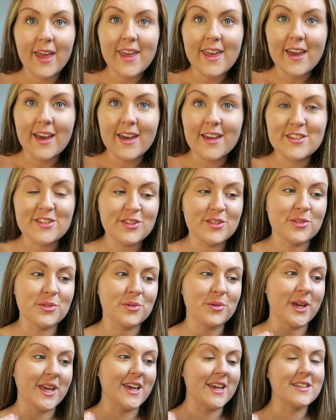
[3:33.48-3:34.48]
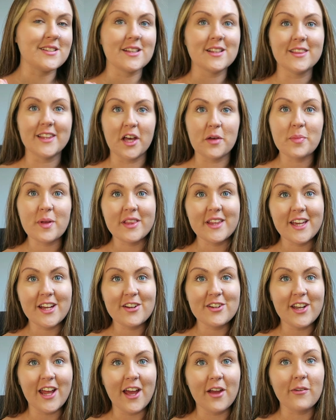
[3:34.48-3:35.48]
Hey guys, so it is a little bit
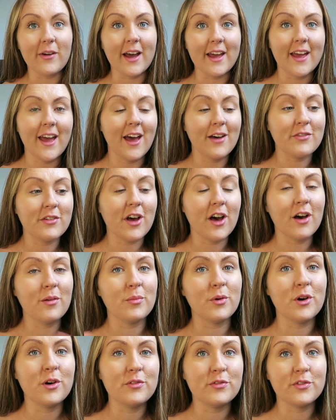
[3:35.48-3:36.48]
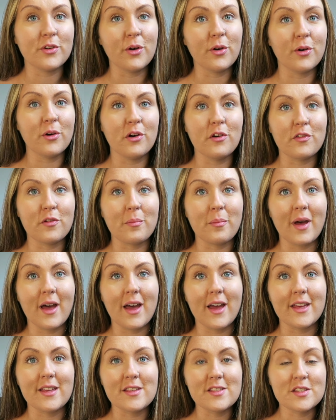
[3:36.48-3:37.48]
later now. I have come off of
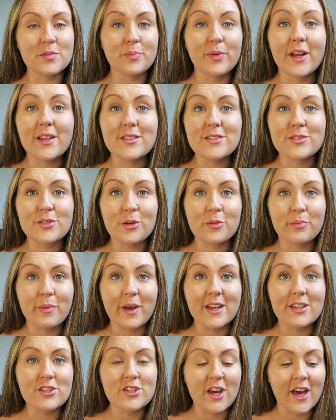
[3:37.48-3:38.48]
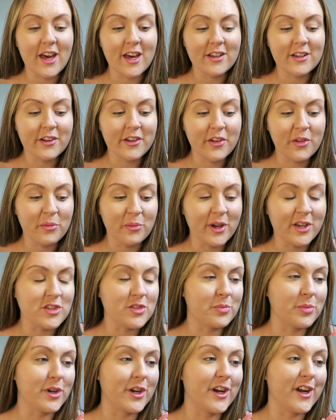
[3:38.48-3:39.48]
my sprints on my channel,
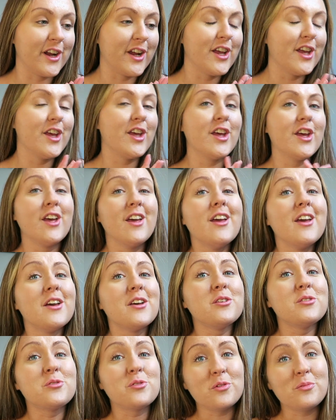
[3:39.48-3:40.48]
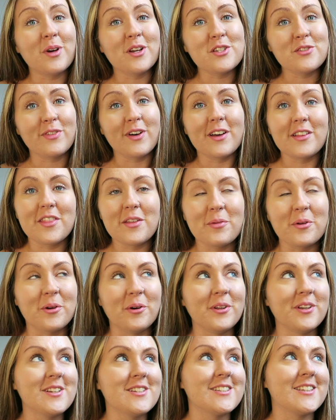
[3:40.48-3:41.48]
which were so much fun. They were
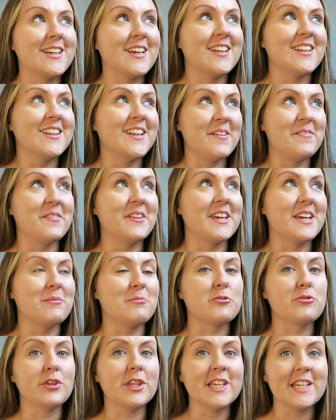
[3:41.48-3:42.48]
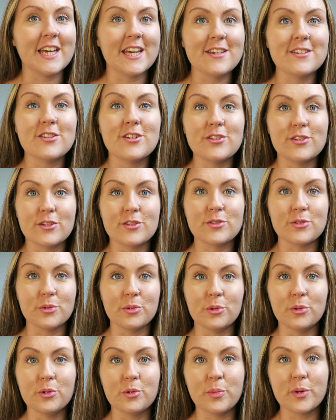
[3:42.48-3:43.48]
honestly lovely. It was really nice to do it
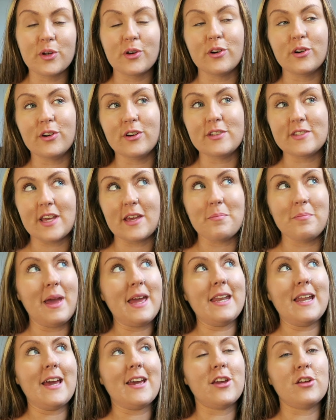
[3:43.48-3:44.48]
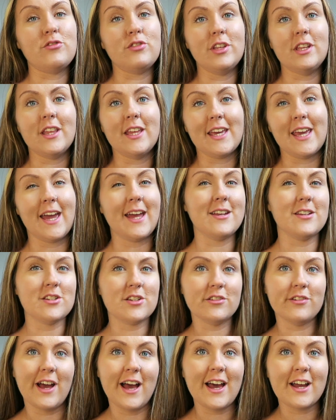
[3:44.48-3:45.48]
solo because it meant I could really like
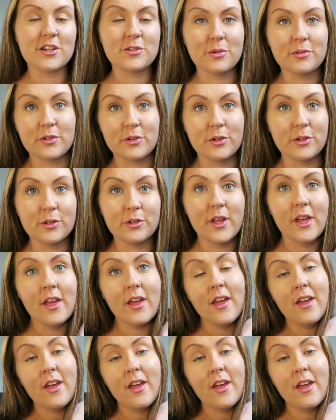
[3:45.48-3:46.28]
interact with all